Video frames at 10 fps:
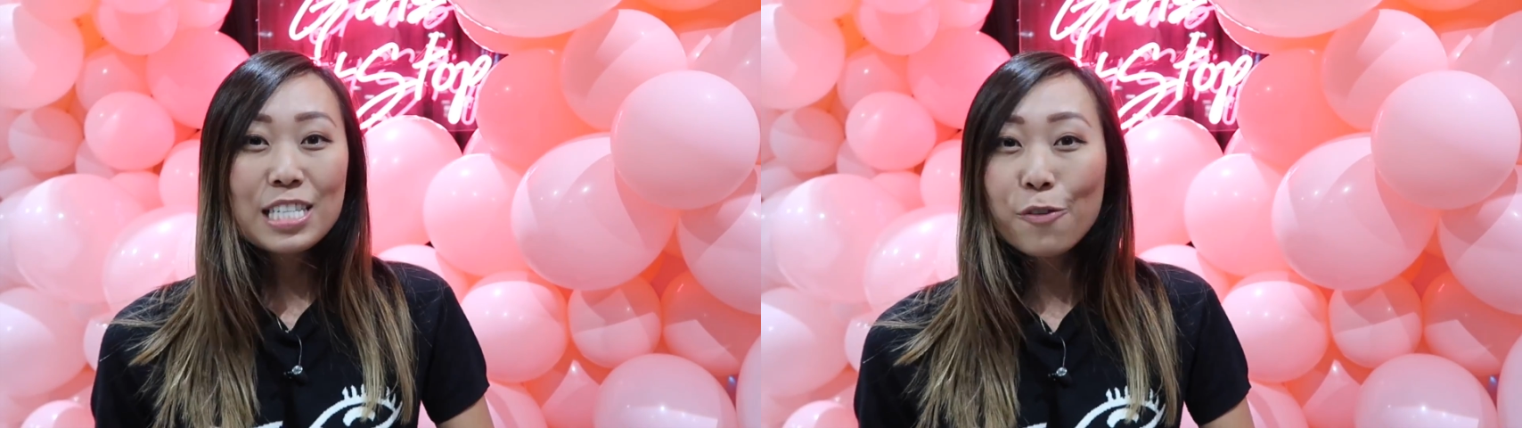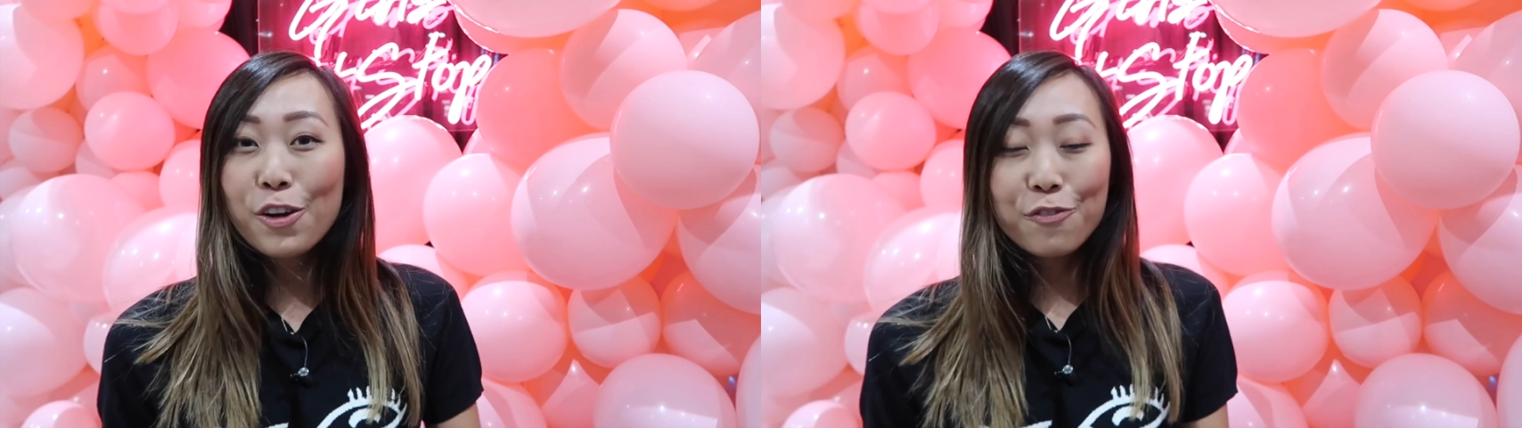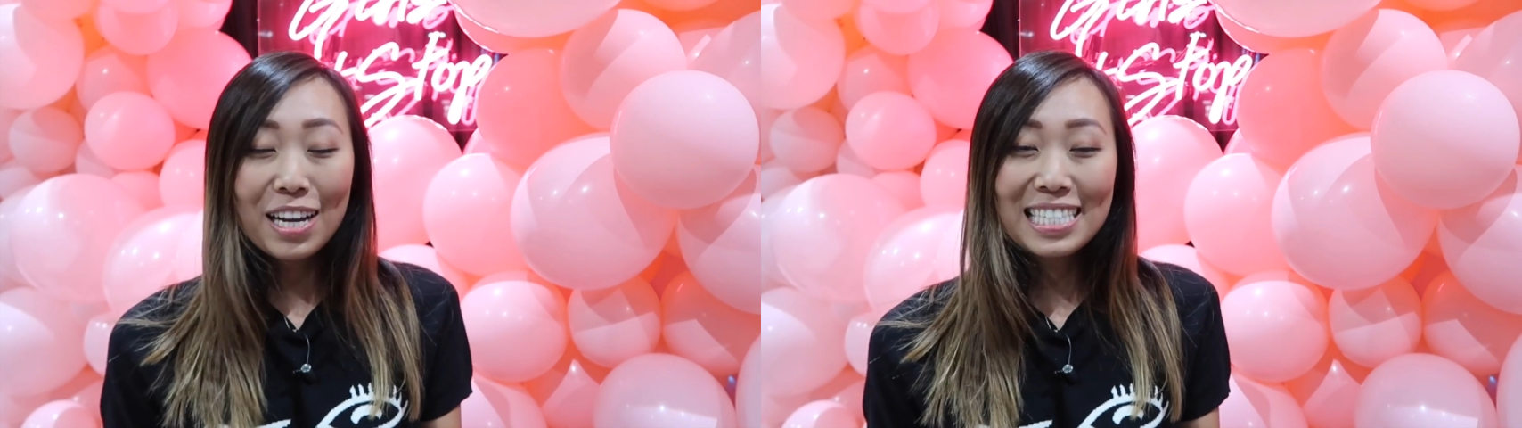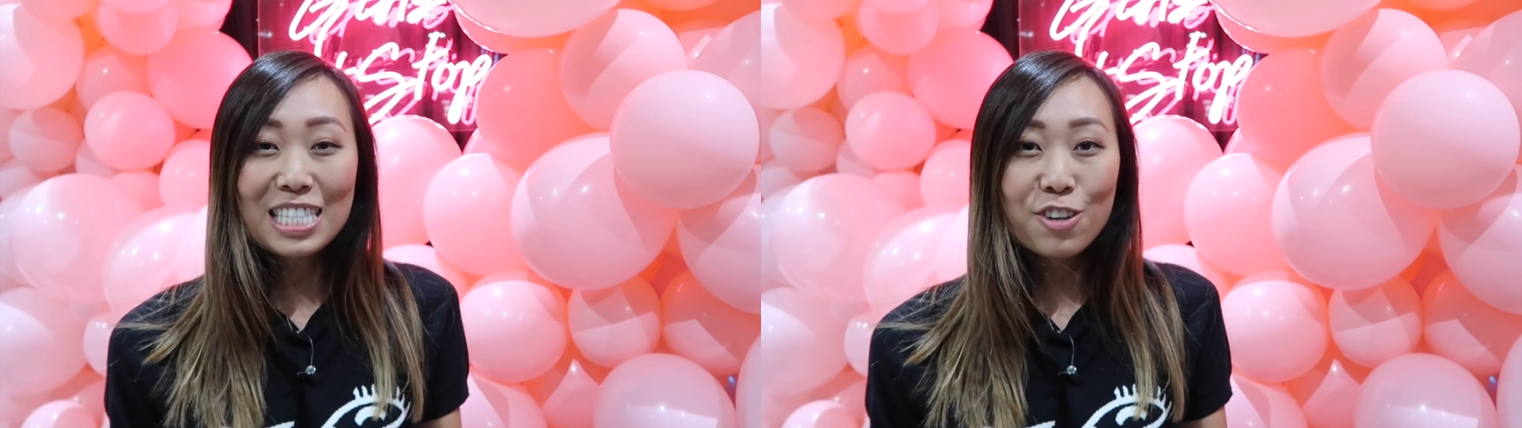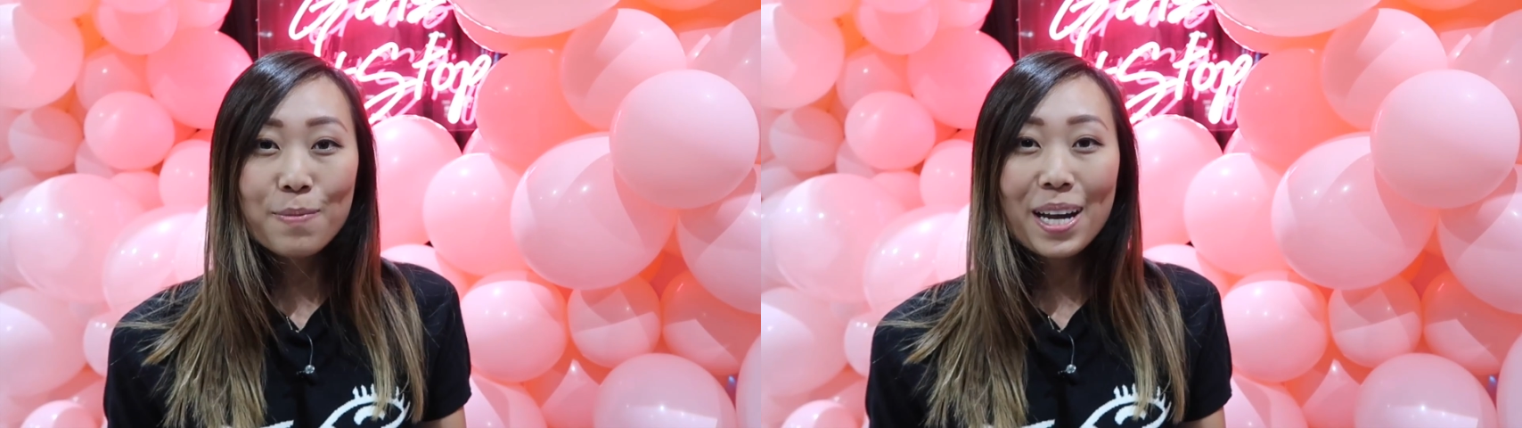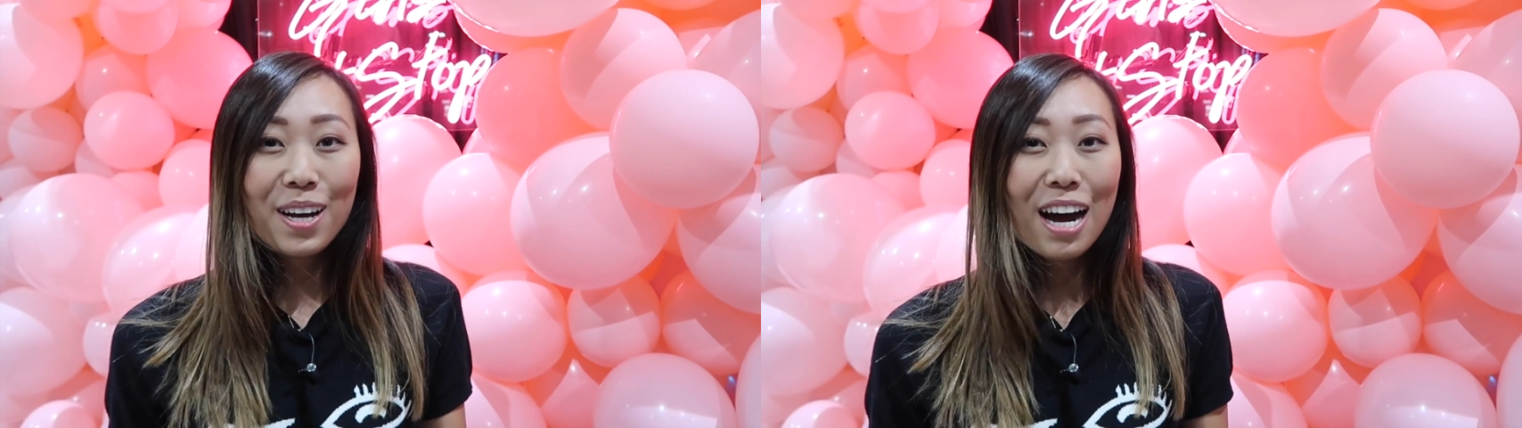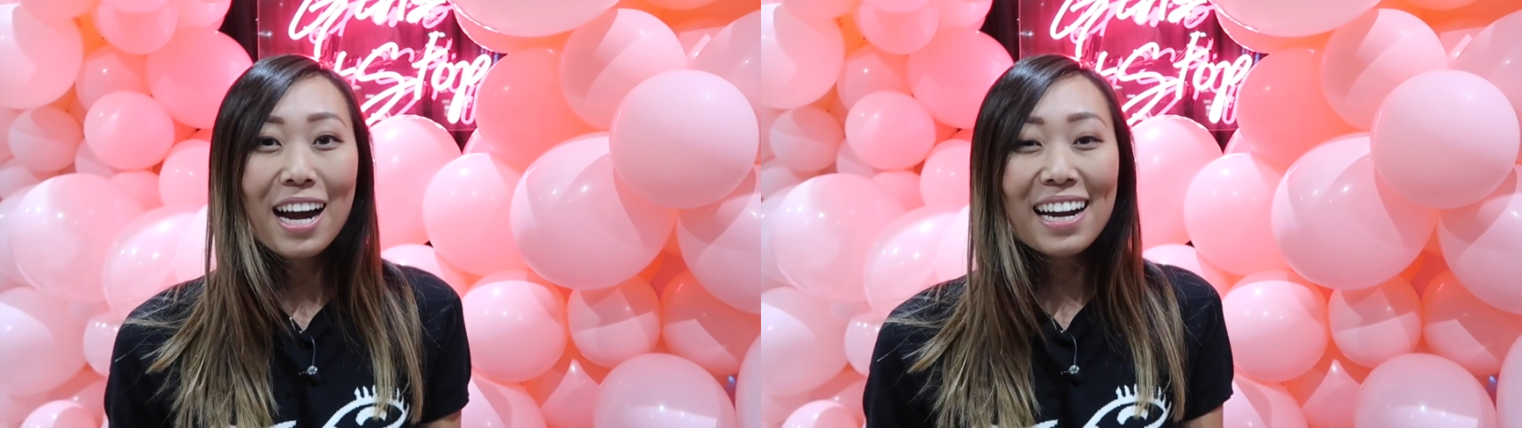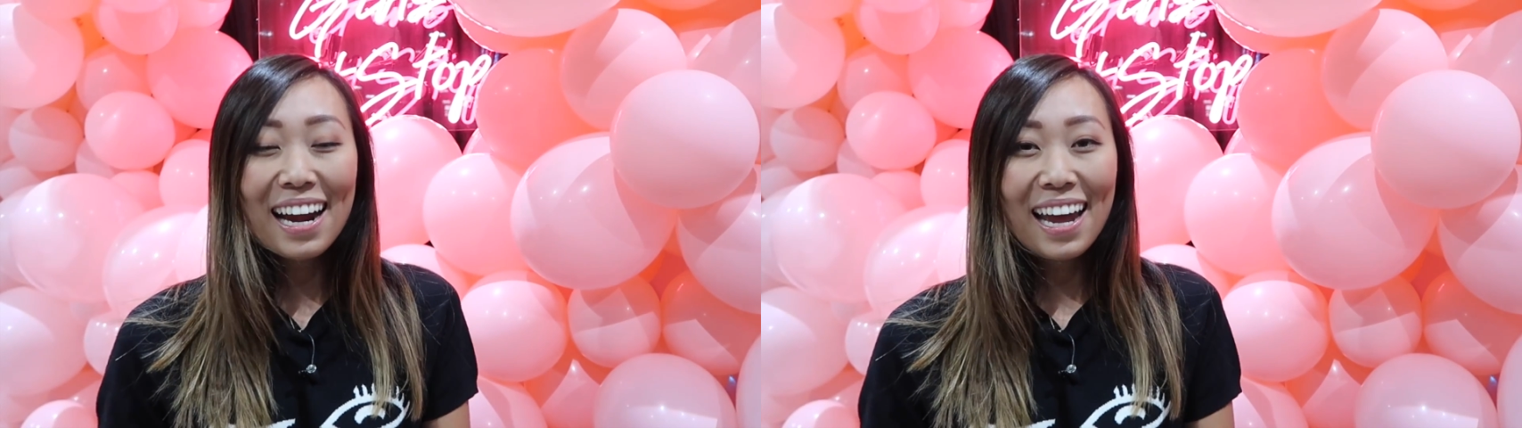different fixes for my
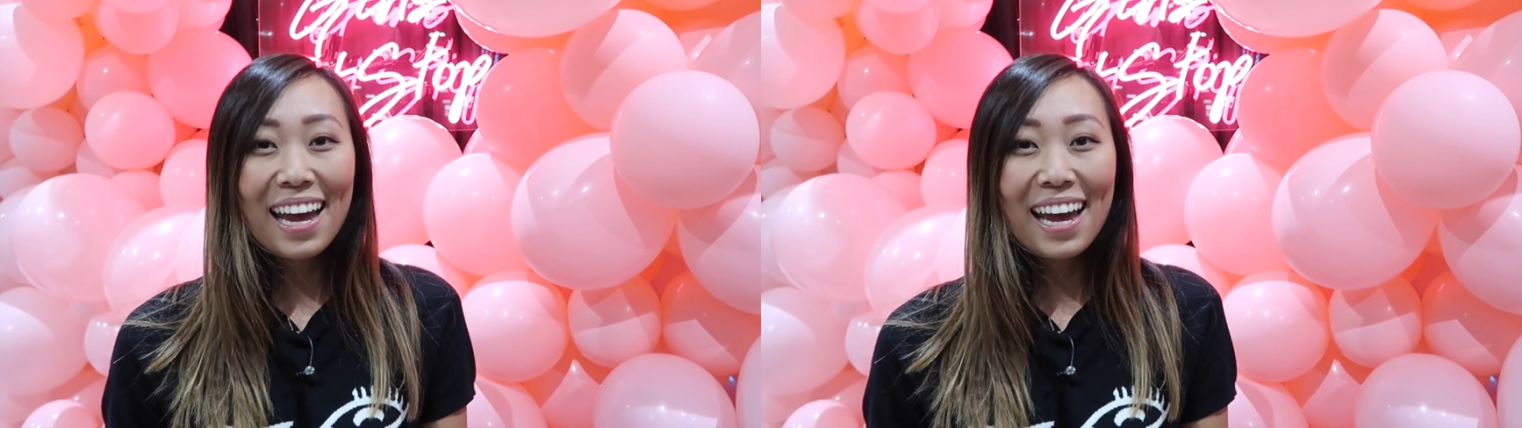car,